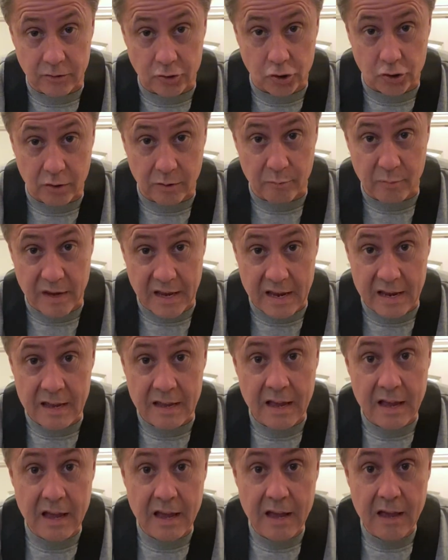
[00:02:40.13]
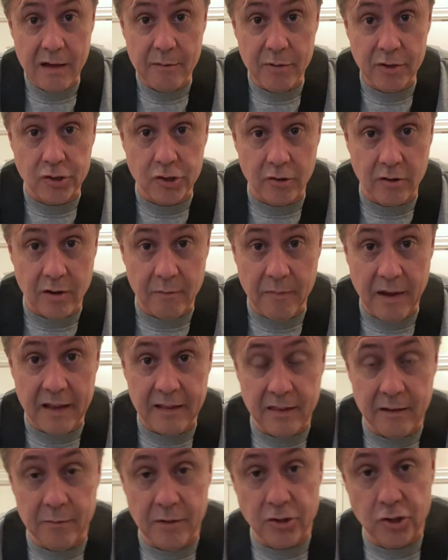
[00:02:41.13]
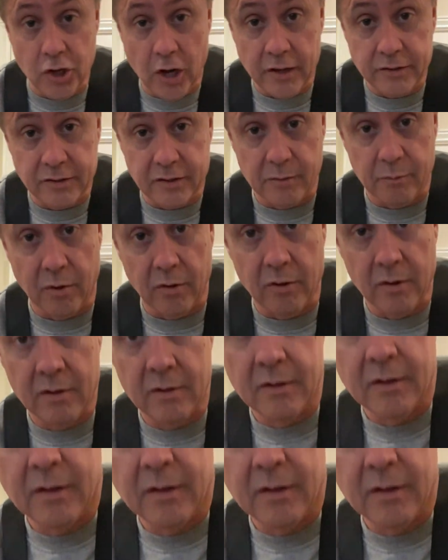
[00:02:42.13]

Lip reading: should be, but you can make them adjustable